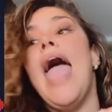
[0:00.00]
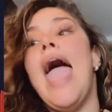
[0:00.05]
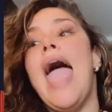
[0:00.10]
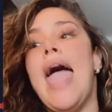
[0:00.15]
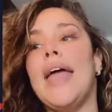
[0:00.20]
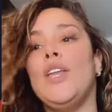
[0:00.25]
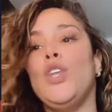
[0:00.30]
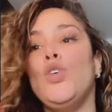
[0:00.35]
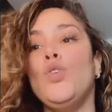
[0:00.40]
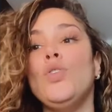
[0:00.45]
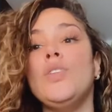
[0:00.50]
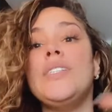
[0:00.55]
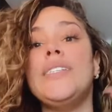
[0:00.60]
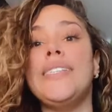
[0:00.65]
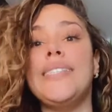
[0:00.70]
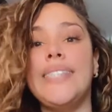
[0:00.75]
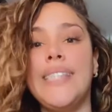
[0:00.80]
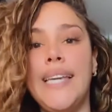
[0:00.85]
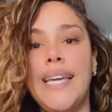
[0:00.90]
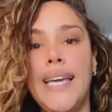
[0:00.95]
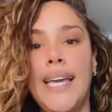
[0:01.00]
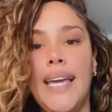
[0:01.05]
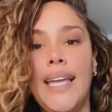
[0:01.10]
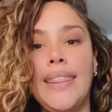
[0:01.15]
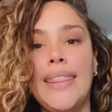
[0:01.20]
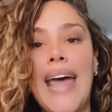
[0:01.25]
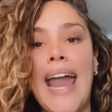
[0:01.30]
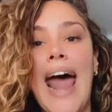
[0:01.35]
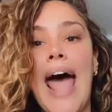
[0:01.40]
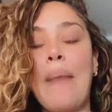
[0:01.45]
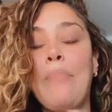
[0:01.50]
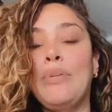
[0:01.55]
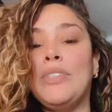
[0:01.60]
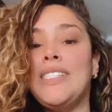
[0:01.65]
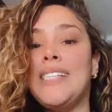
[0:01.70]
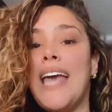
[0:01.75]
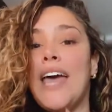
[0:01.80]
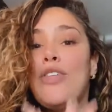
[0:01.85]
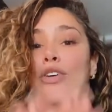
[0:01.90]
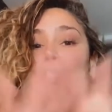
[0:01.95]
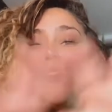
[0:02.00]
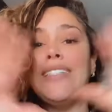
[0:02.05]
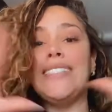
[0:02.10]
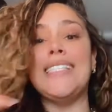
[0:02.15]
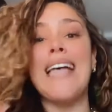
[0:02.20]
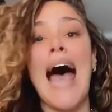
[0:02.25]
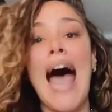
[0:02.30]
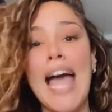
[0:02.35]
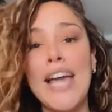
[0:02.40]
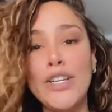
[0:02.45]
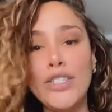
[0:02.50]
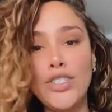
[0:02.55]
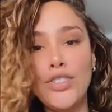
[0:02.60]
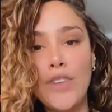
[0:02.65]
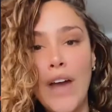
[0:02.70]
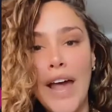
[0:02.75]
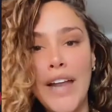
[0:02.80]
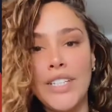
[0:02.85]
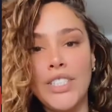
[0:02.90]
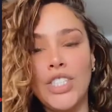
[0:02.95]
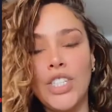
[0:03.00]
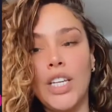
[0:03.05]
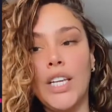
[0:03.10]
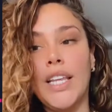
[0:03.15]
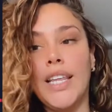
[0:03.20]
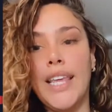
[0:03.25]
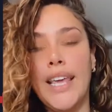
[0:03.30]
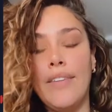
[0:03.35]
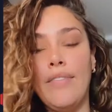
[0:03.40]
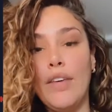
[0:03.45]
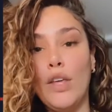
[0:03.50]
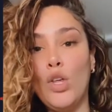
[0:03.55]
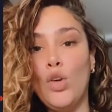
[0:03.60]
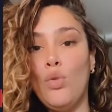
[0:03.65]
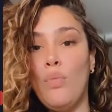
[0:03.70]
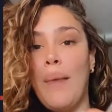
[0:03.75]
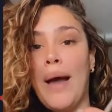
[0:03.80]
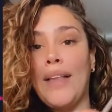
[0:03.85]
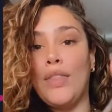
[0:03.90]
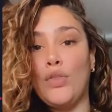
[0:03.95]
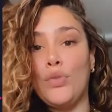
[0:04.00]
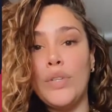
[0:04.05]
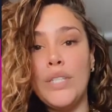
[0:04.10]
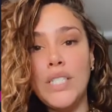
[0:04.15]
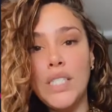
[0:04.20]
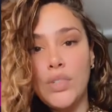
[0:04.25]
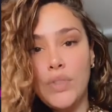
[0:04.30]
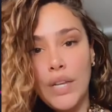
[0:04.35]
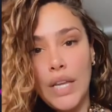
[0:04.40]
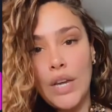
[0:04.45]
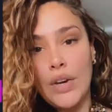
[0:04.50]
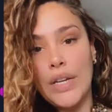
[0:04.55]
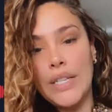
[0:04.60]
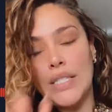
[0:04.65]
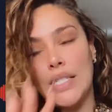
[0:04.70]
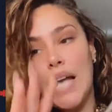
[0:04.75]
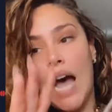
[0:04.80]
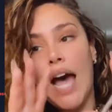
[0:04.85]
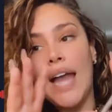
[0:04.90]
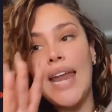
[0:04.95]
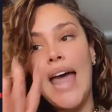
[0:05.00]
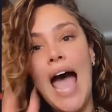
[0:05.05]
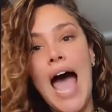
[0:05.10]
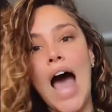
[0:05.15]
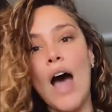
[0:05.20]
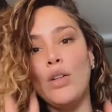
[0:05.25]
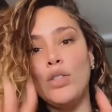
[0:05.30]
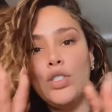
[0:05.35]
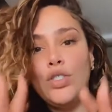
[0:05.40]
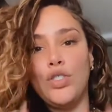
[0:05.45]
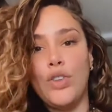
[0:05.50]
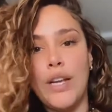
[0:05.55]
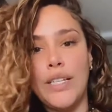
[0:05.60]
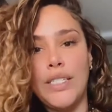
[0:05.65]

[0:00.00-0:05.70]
And you'll see that I put together an entire strategy giving you my 3 secrets on how to